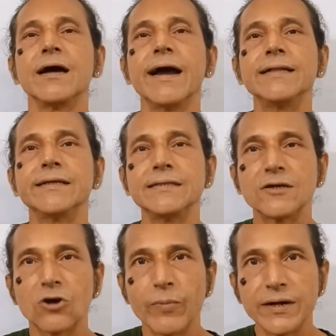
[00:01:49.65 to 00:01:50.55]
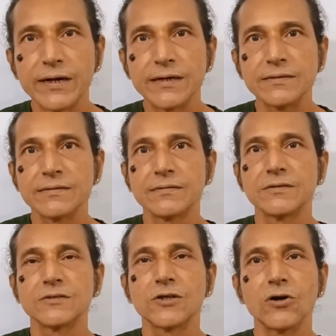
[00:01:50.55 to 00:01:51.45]
and then the commander
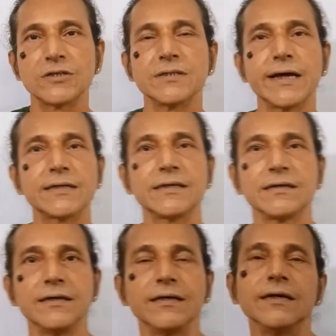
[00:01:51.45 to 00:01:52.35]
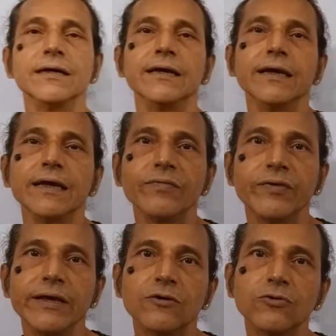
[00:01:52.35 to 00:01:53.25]
thought that if
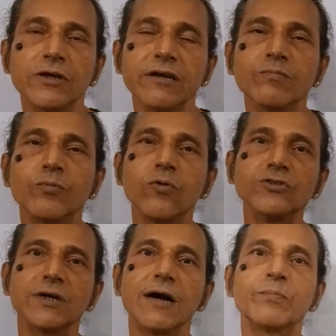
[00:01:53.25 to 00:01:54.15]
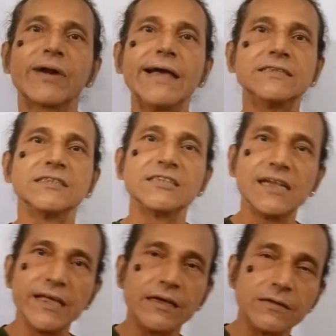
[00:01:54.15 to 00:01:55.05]
he could impose a price
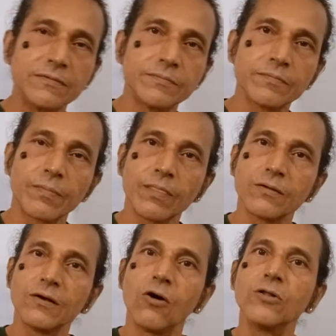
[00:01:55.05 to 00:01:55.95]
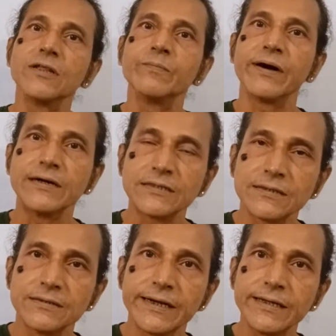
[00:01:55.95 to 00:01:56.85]
ceiling on the bars,
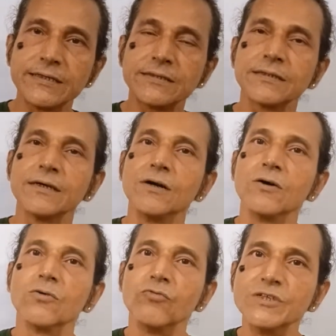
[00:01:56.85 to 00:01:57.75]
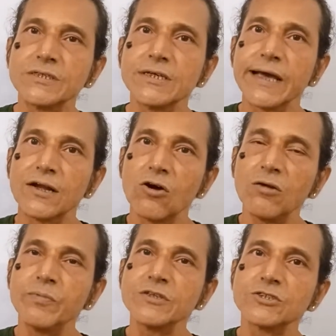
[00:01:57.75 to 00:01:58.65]
that is, whiskey
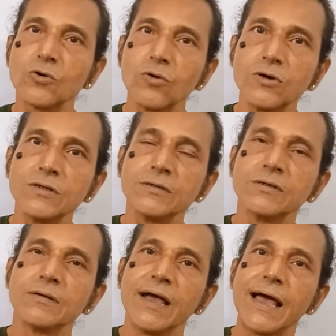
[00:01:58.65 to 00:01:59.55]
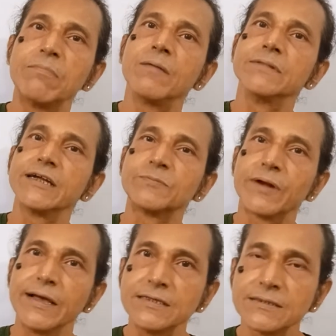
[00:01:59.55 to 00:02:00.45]
cannot be sold above that
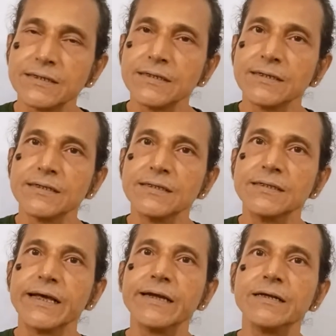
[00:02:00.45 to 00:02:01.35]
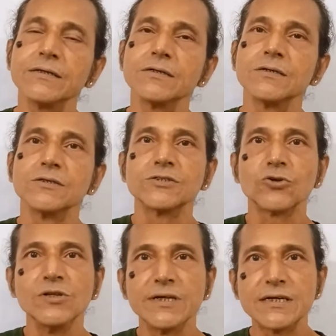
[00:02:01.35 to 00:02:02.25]
price, then
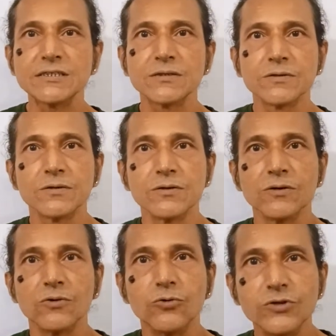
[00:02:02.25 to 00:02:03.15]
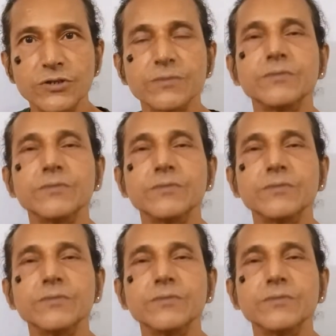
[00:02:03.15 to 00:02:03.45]
soldiers would